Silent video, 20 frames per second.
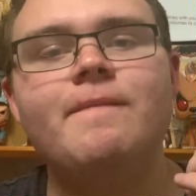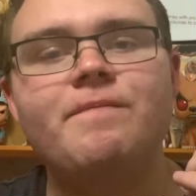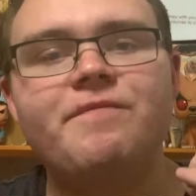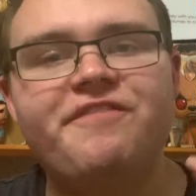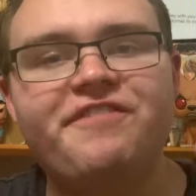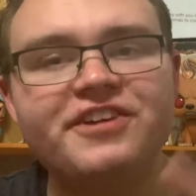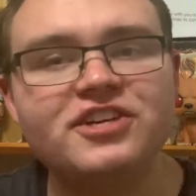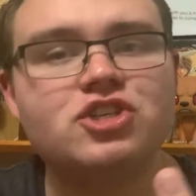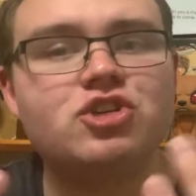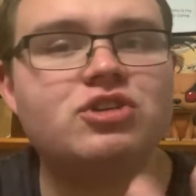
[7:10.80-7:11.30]

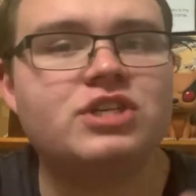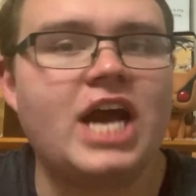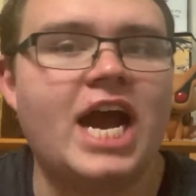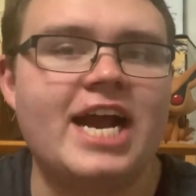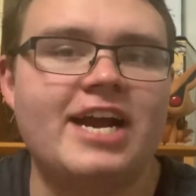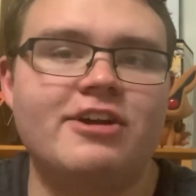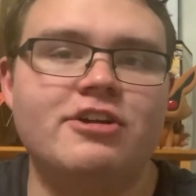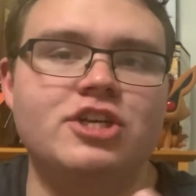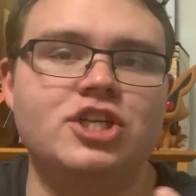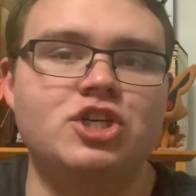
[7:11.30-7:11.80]
Fisher
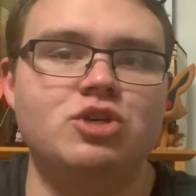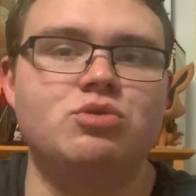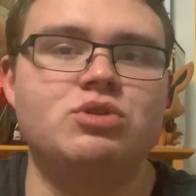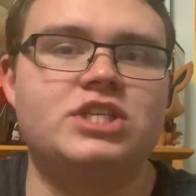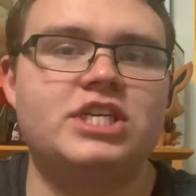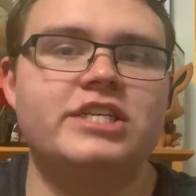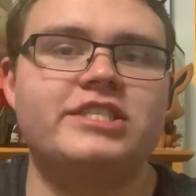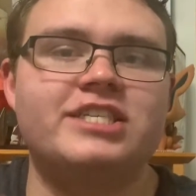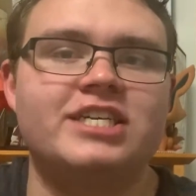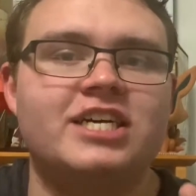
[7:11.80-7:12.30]
Tiger
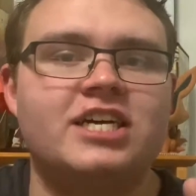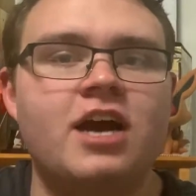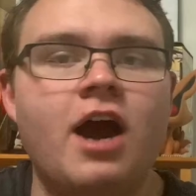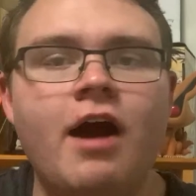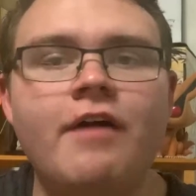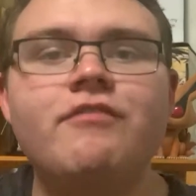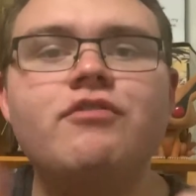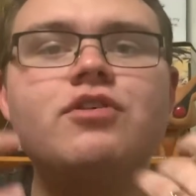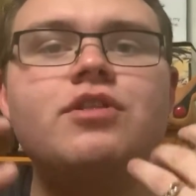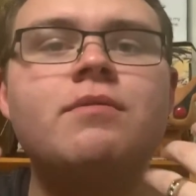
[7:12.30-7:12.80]
used it to
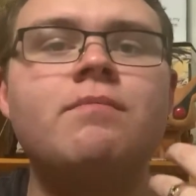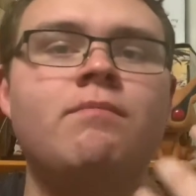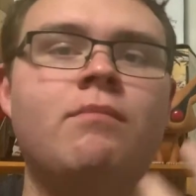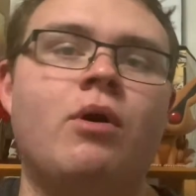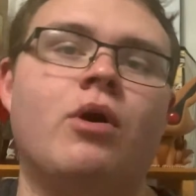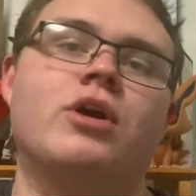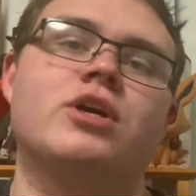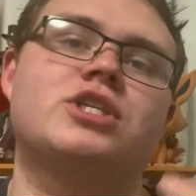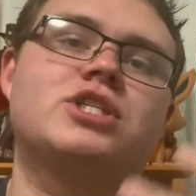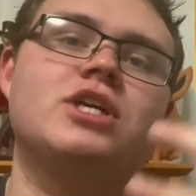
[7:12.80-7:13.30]
cover the
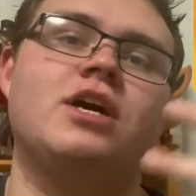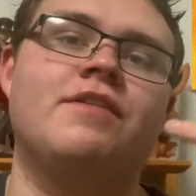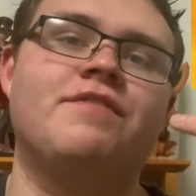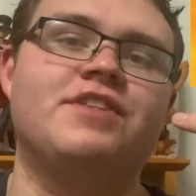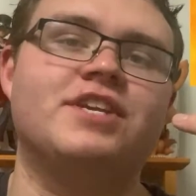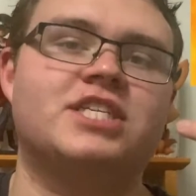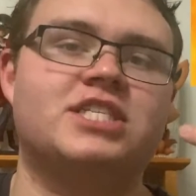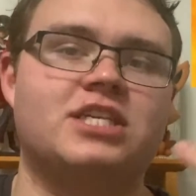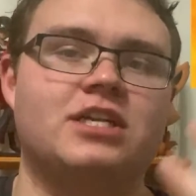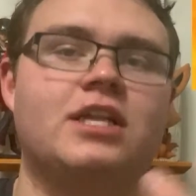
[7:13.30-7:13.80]
marks of
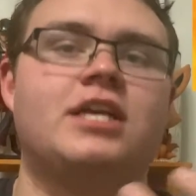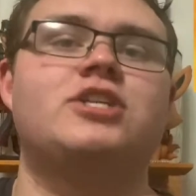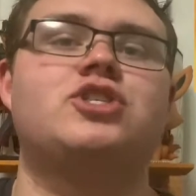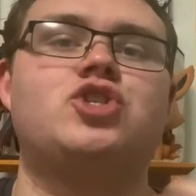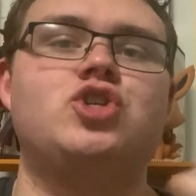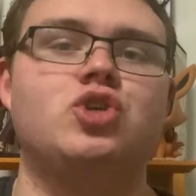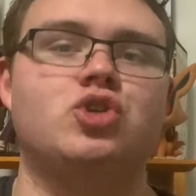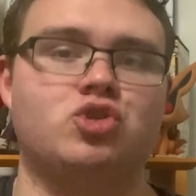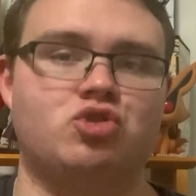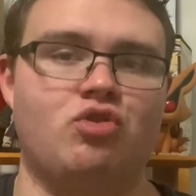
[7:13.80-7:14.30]
the
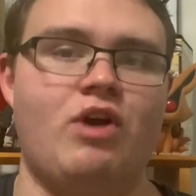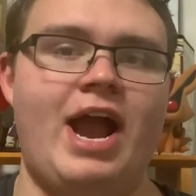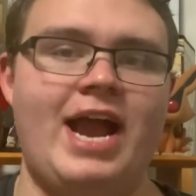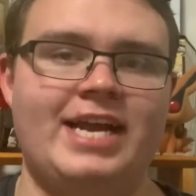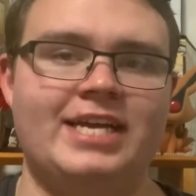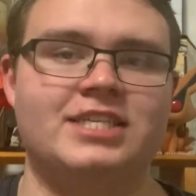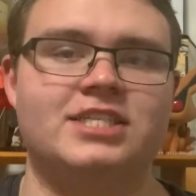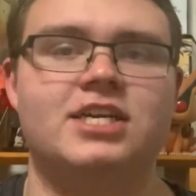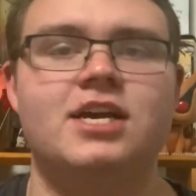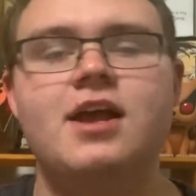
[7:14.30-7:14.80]
Celestial
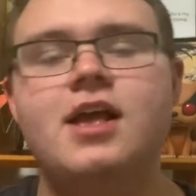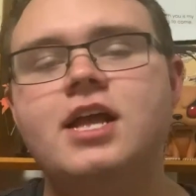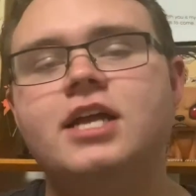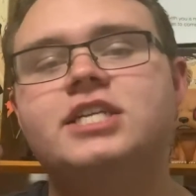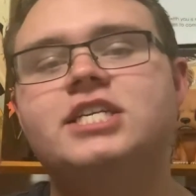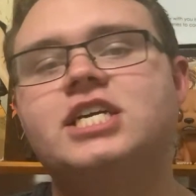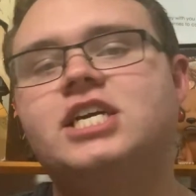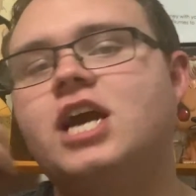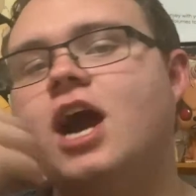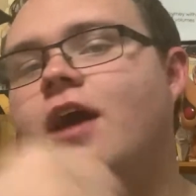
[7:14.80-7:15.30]
Dragons,
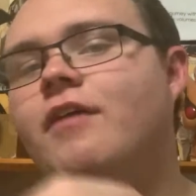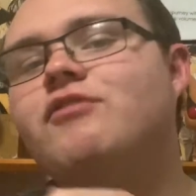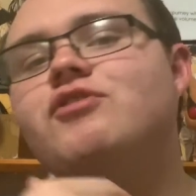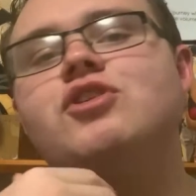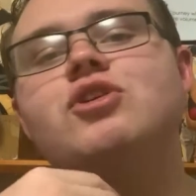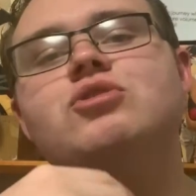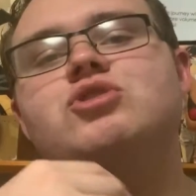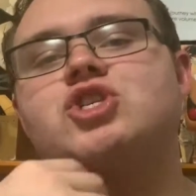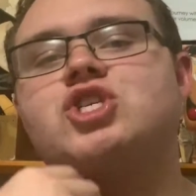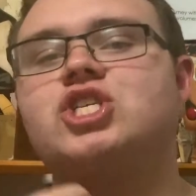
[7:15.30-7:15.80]
to cover
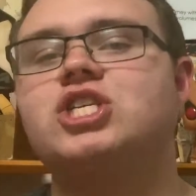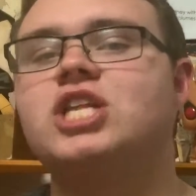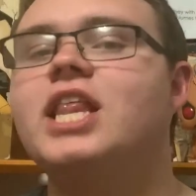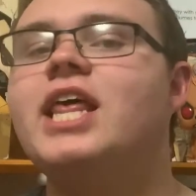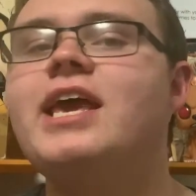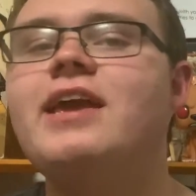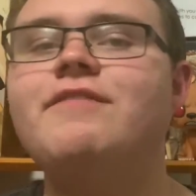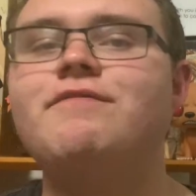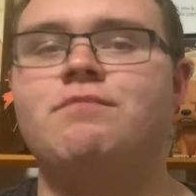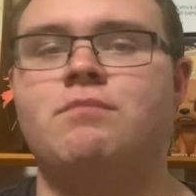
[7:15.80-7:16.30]
those
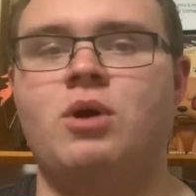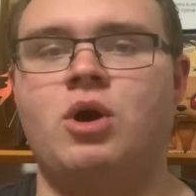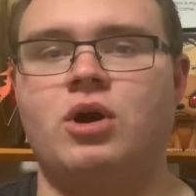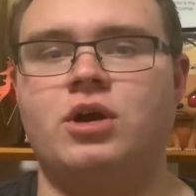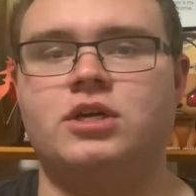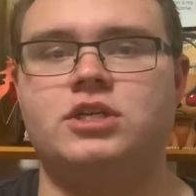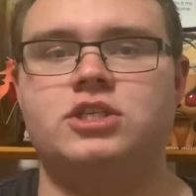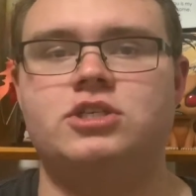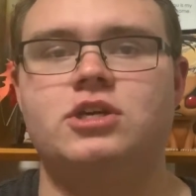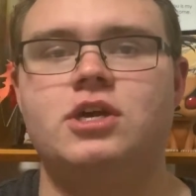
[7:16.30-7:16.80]
slave
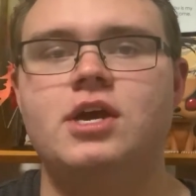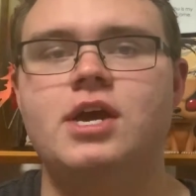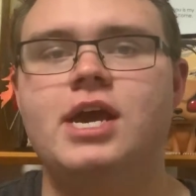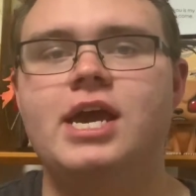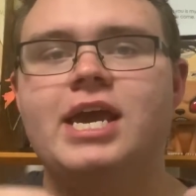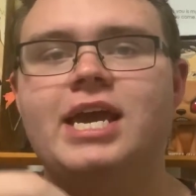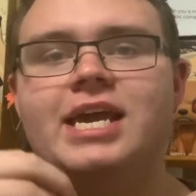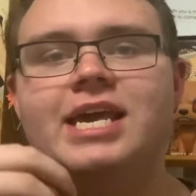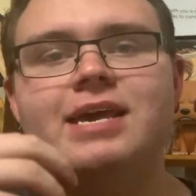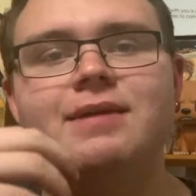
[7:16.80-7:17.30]
marks.
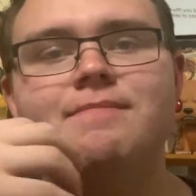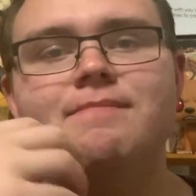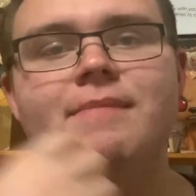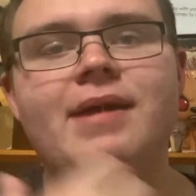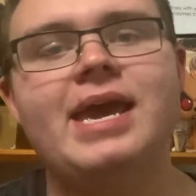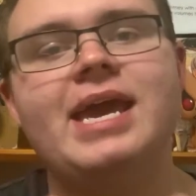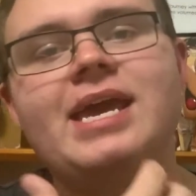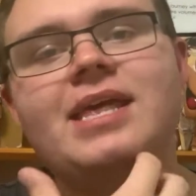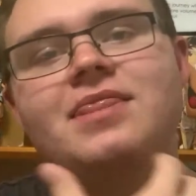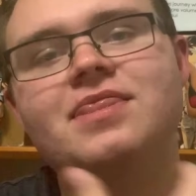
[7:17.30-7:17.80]
He
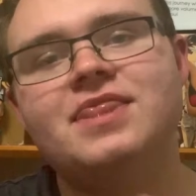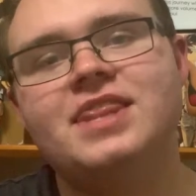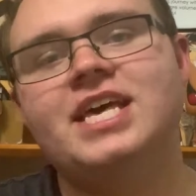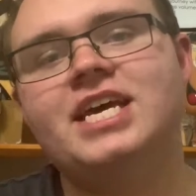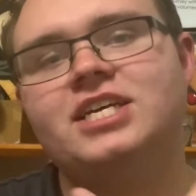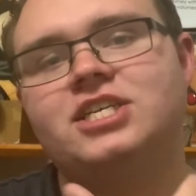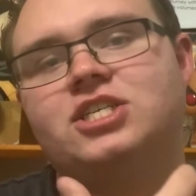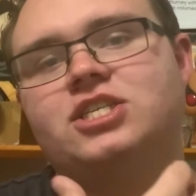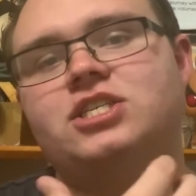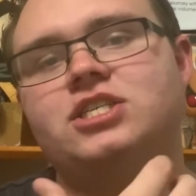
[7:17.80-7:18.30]
made
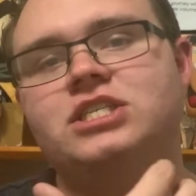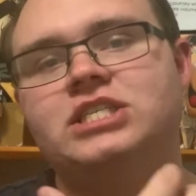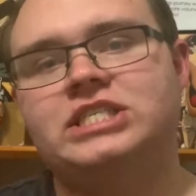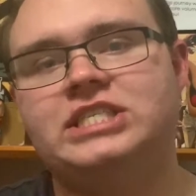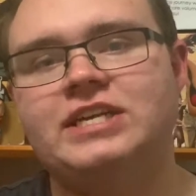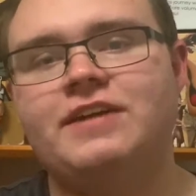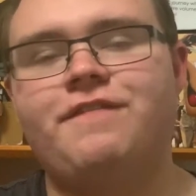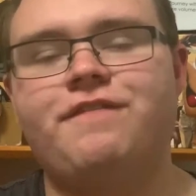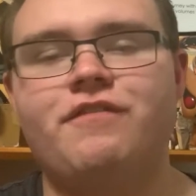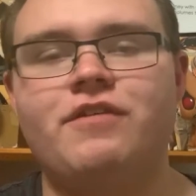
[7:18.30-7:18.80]
this
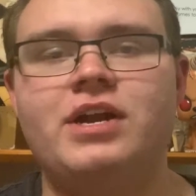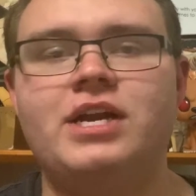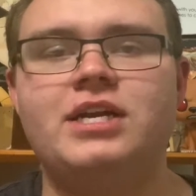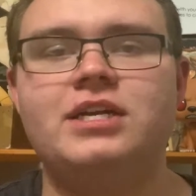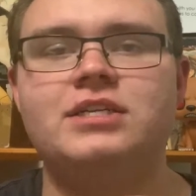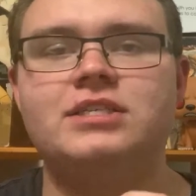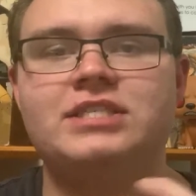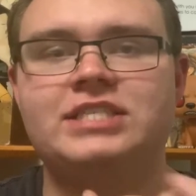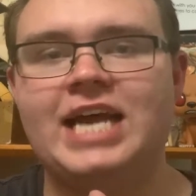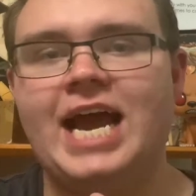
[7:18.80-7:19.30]
different
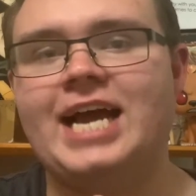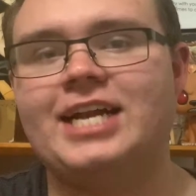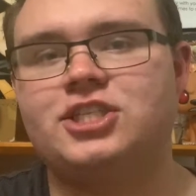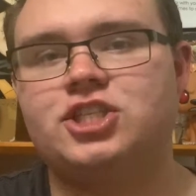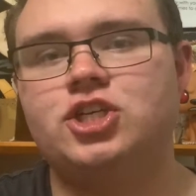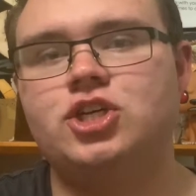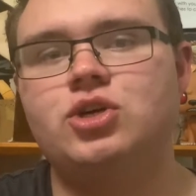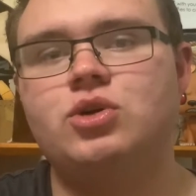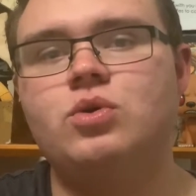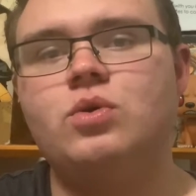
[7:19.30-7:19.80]

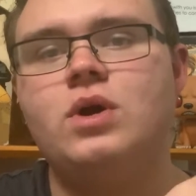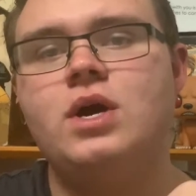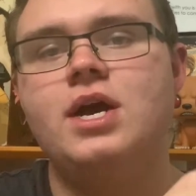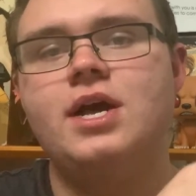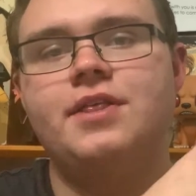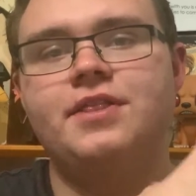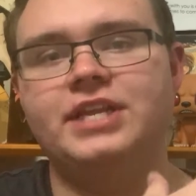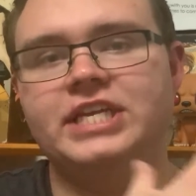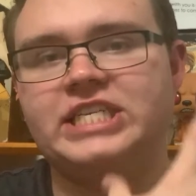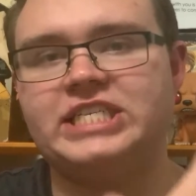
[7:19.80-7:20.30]
tattoo,
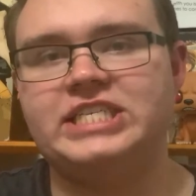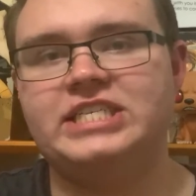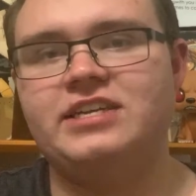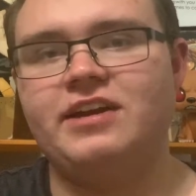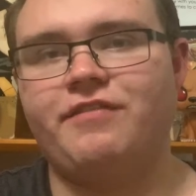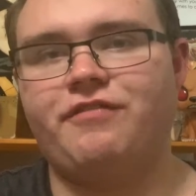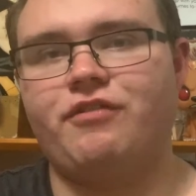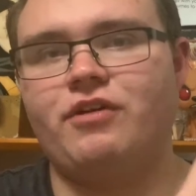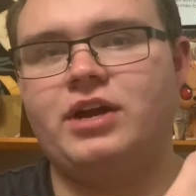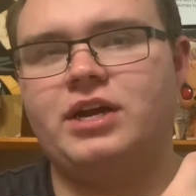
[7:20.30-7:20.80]
this
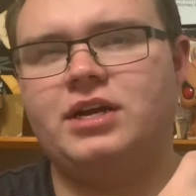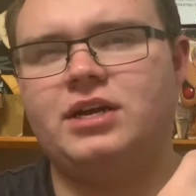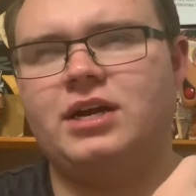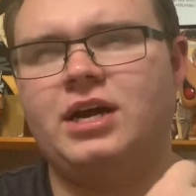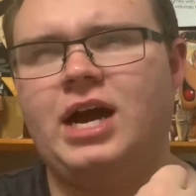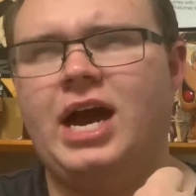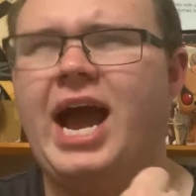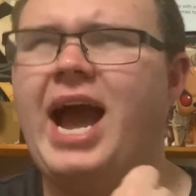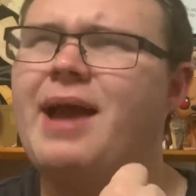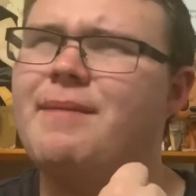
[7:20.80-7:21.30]
different,
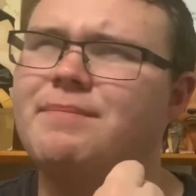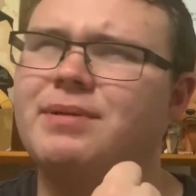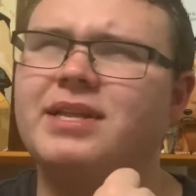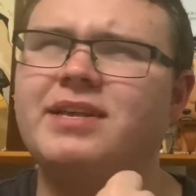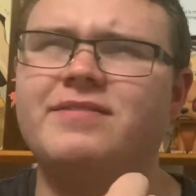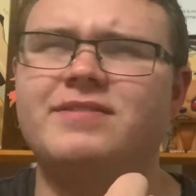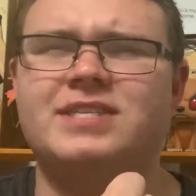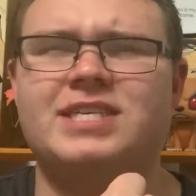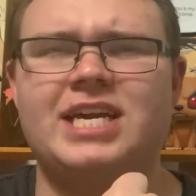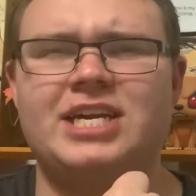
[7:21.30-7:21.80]
I
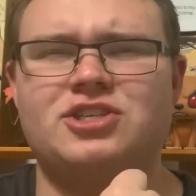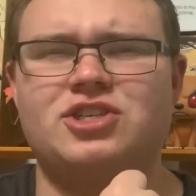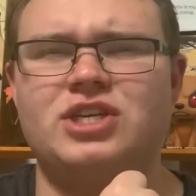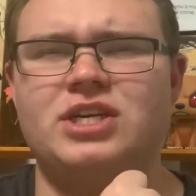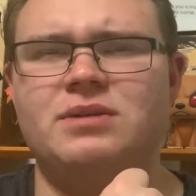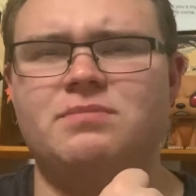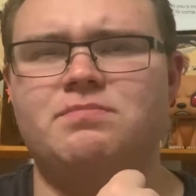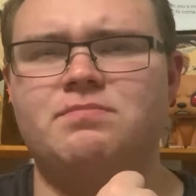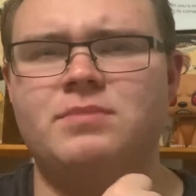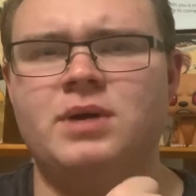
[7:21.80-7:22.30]
believe it's
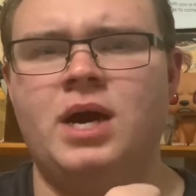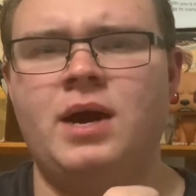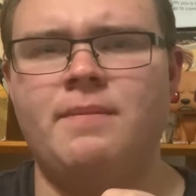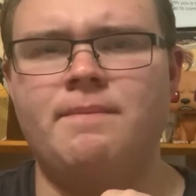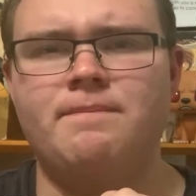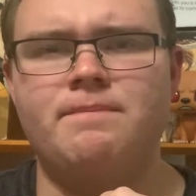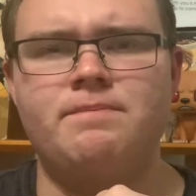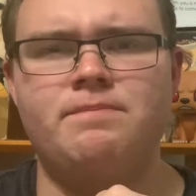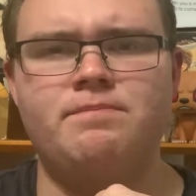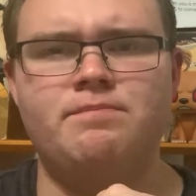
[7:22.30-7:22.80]
actually a
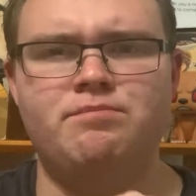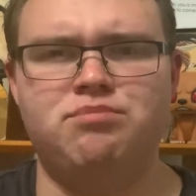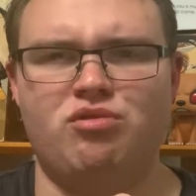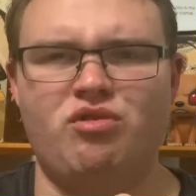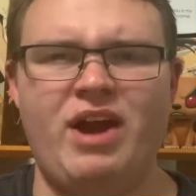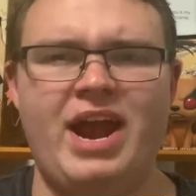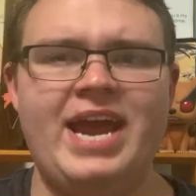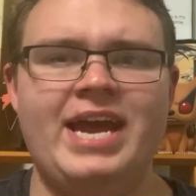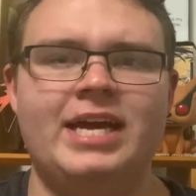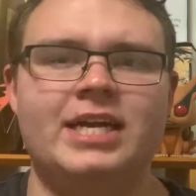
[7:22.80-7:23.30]

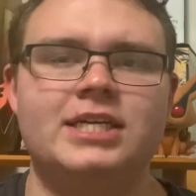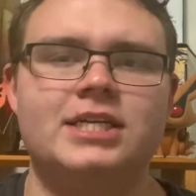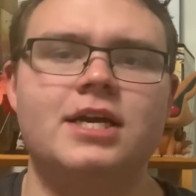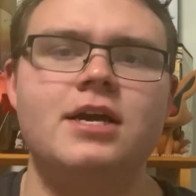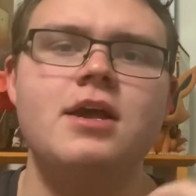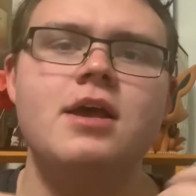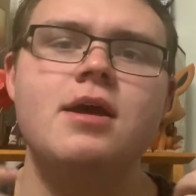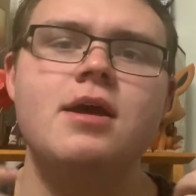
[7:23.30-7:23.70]
brand,